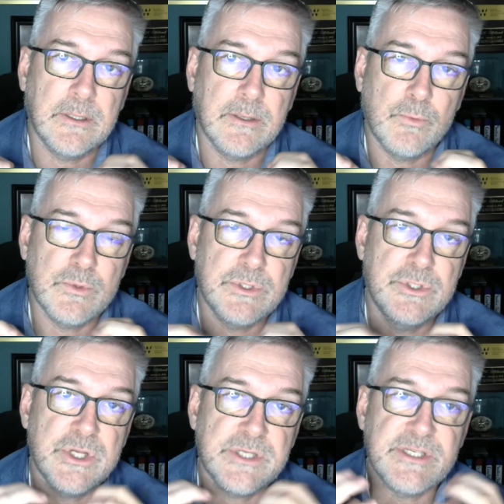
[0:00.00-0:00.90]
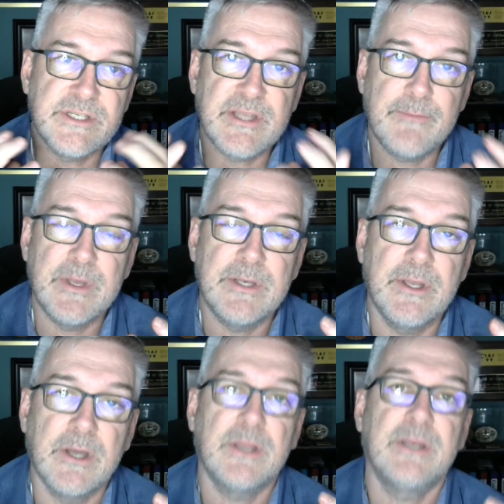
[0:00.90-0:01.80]
would justice have been
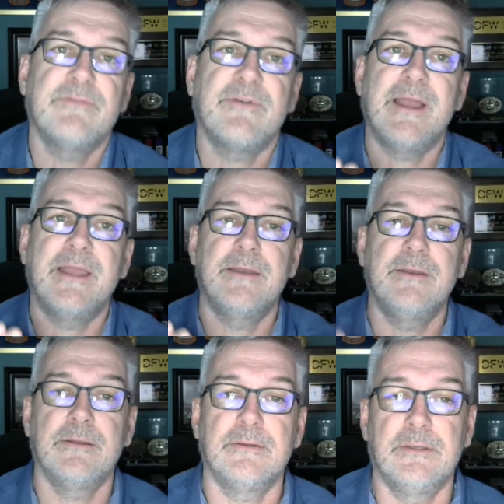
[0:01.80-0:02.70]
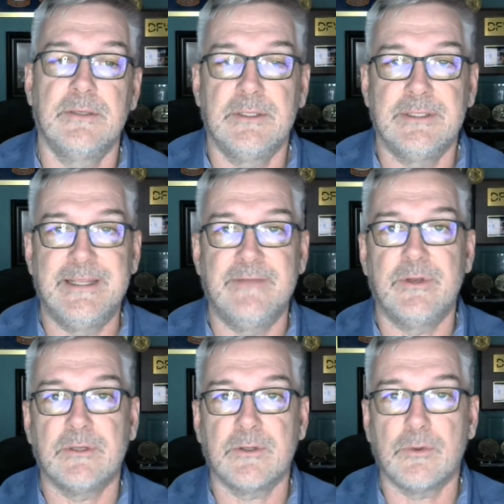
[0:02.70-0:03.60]
done if I had given
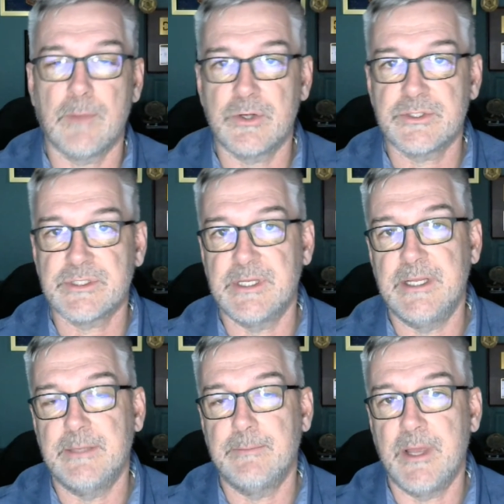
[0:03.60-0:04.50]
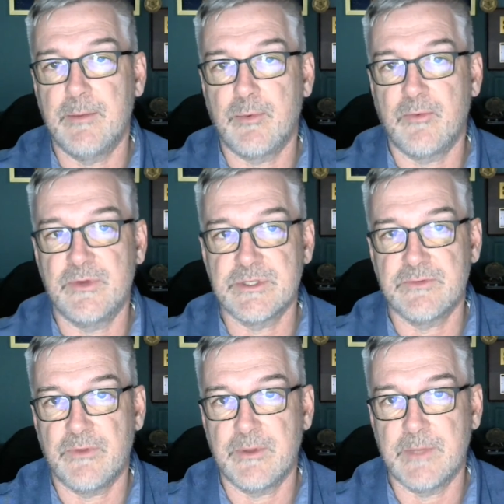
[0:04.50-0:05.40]
a little mercy and made a provision
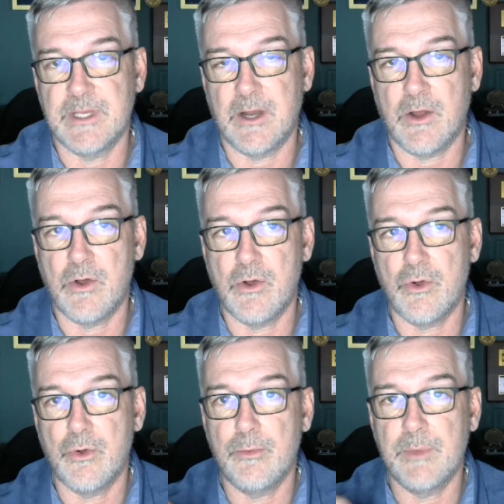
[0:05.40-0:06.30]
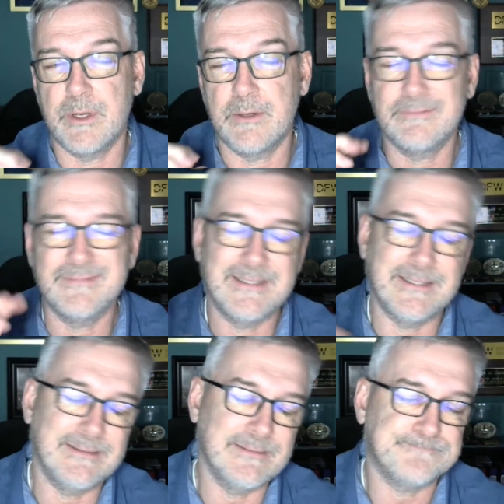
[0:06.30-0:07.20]
for them to get home?
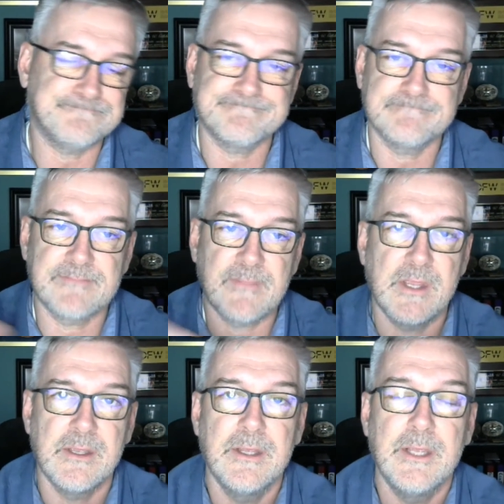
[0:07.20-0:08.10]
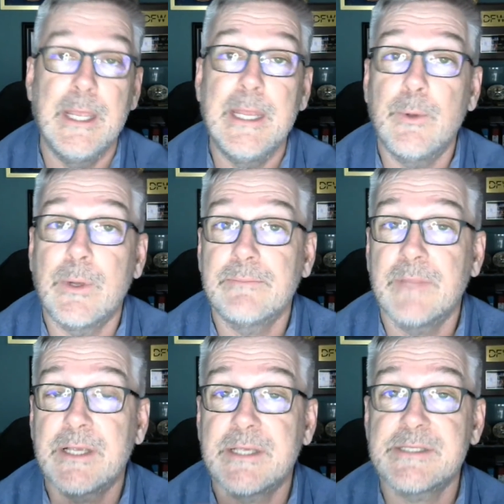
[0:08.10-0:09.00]
And anyway,
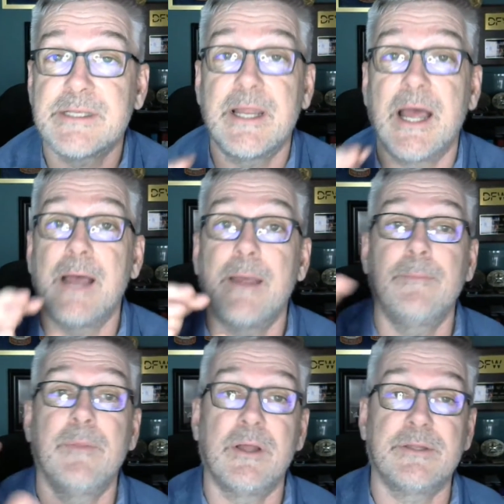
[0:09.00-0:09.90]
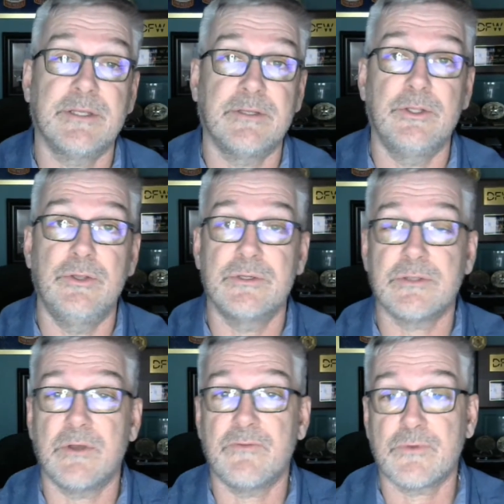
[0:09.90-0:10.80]
like I said, I am not telling you as
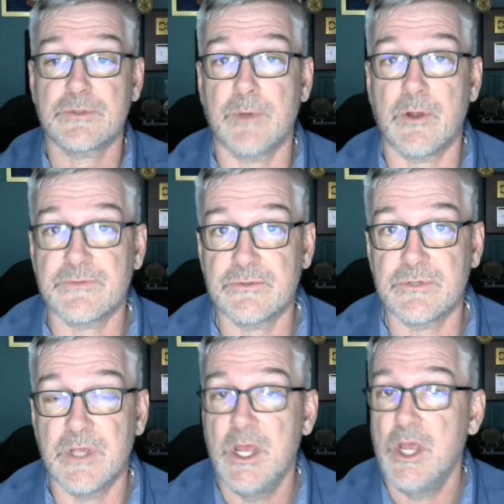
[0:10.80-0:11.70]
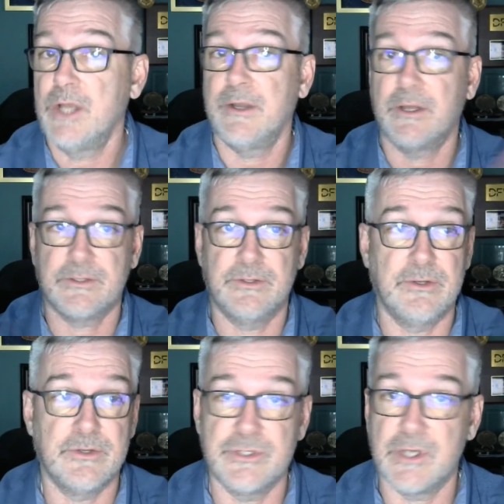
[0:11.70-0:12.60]
law enforcement officers not to do
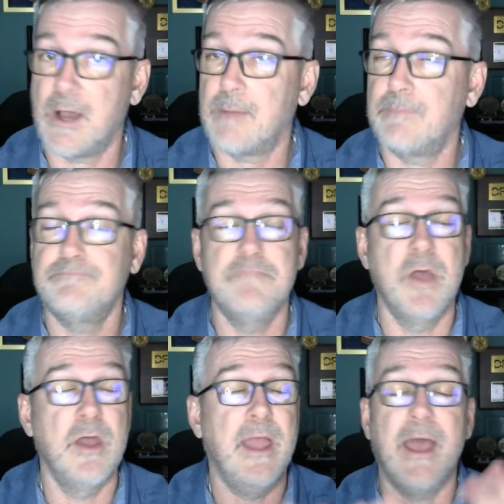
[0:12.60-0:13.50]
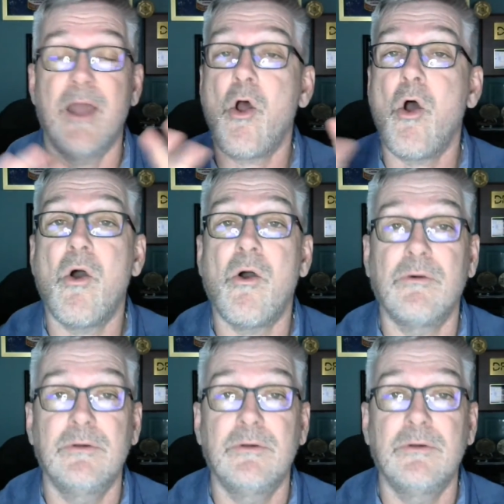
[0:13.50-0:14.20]
your job at all.